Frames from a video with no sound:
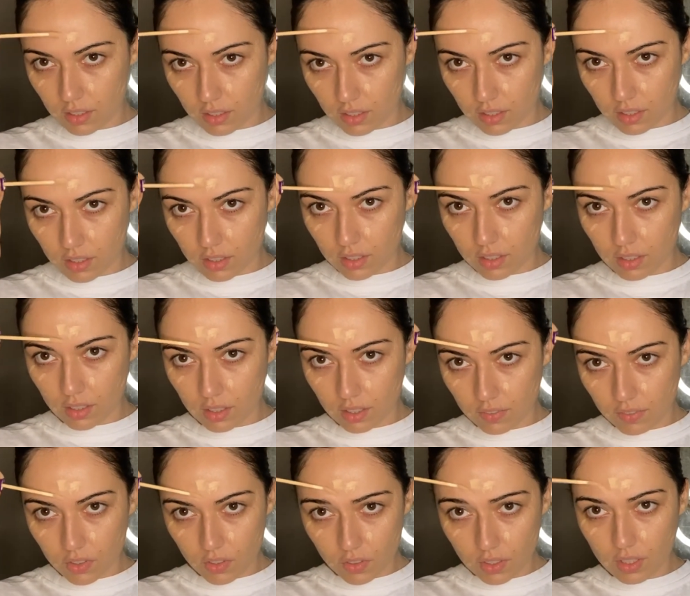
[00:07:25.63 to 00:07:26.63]
And then I
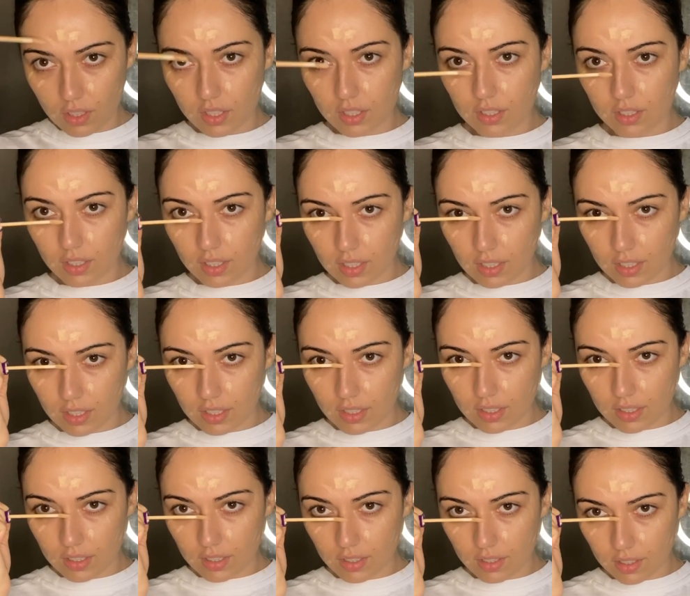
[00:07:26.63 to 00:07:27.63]
love doing this guy. And
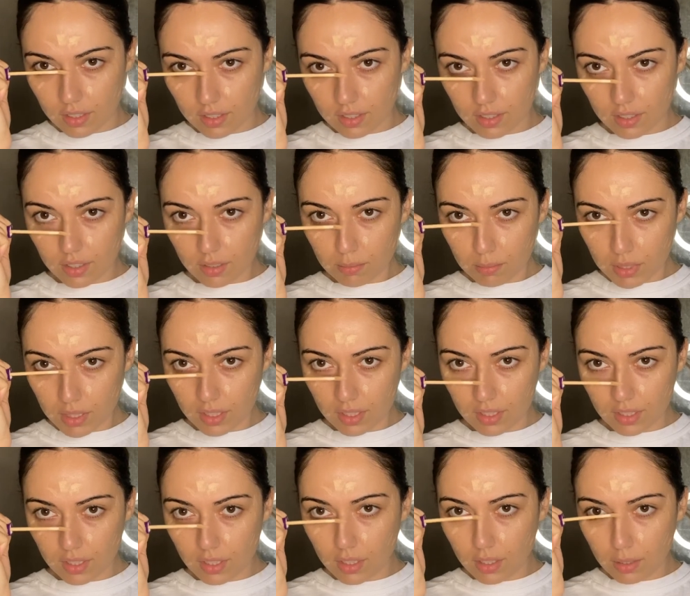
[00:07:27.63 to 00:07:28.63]
then
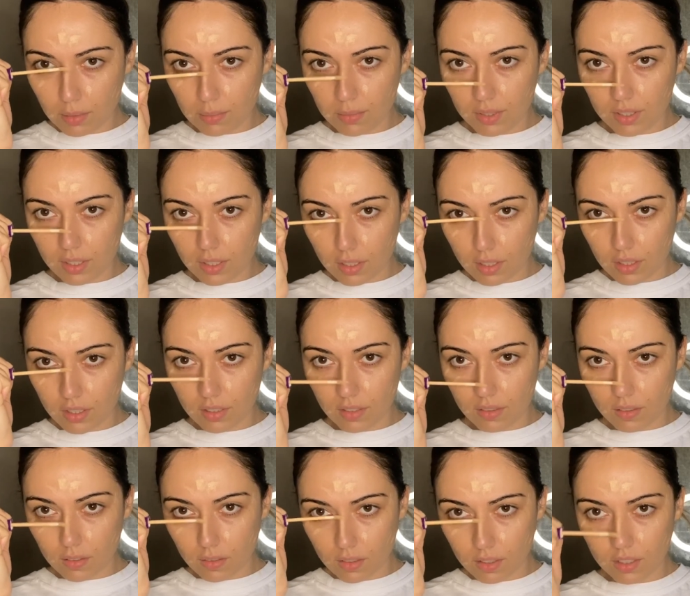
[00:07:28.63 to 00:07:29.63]
sometimes I
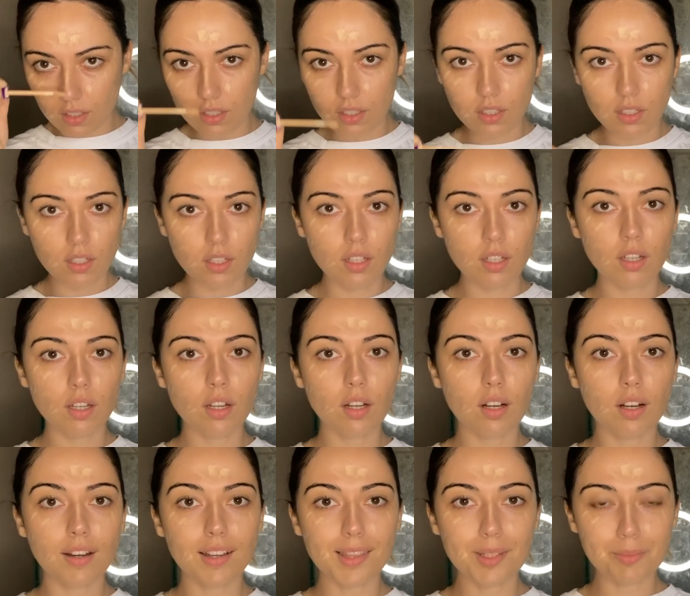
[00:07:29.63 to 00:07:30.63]
go
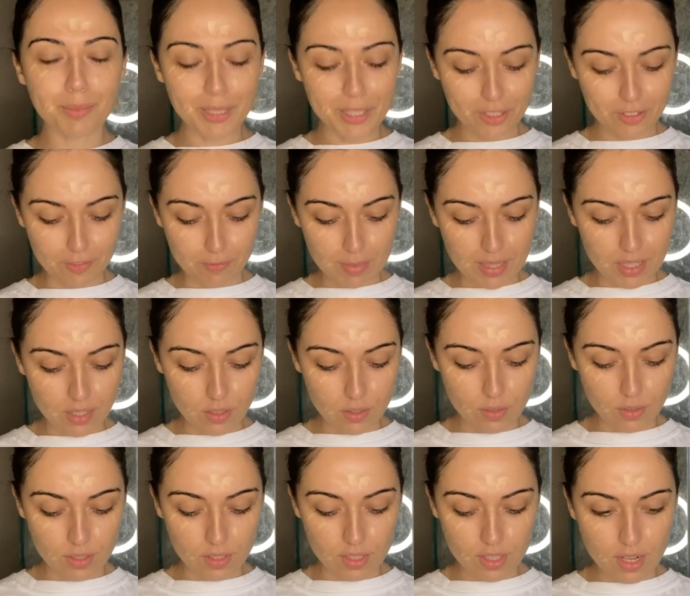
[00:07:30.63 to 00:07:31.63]
on the bridge of my
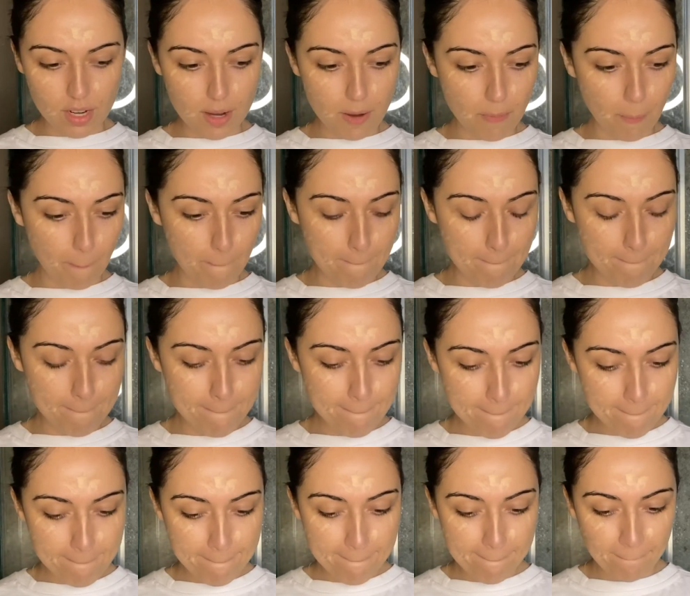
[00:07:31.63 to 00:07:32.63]
nose there.
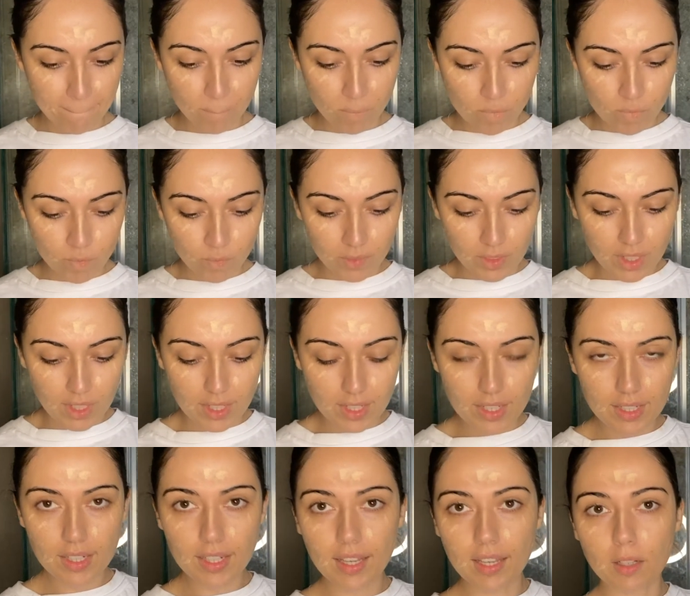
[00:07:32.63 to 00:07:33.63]

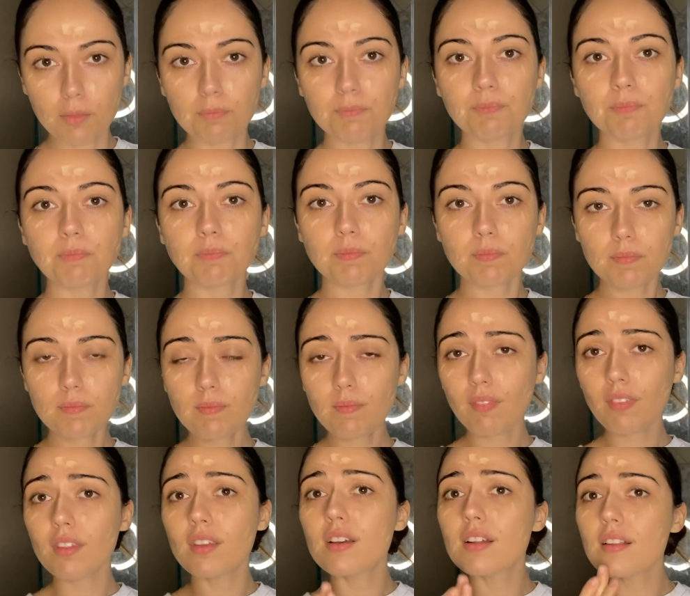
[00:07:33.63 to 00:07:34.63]
And again,
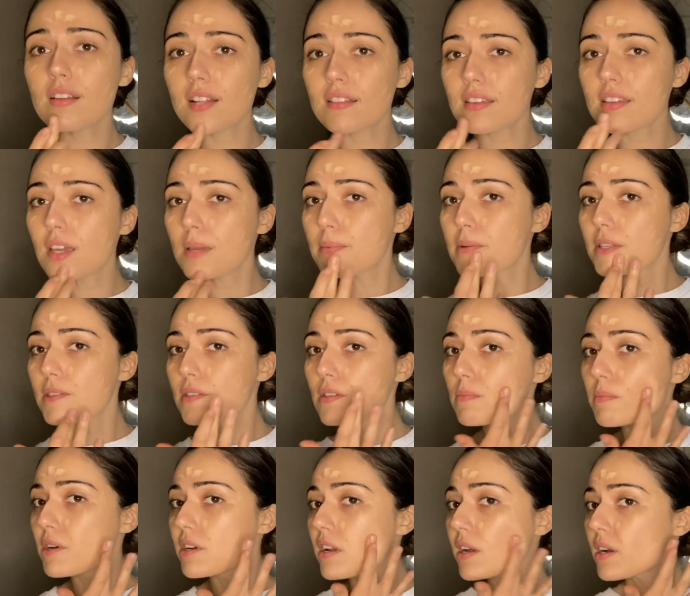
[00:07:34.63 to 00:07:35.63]
I like to keep it
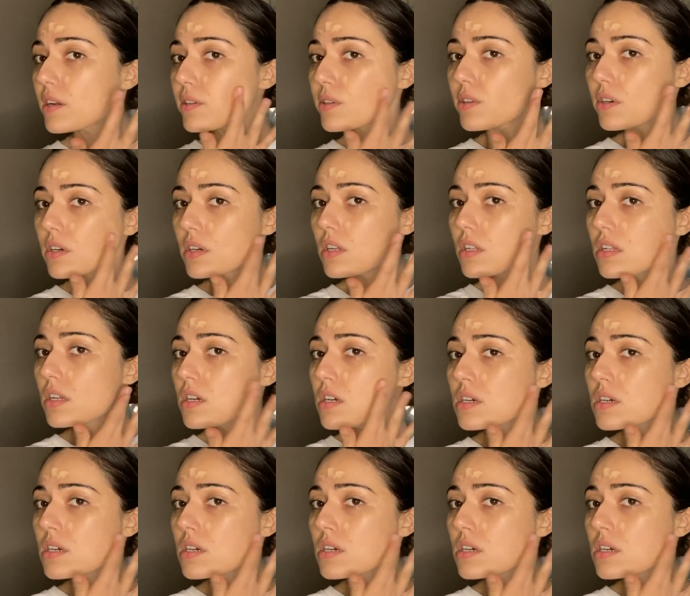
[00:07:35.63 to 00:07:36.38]
super natural.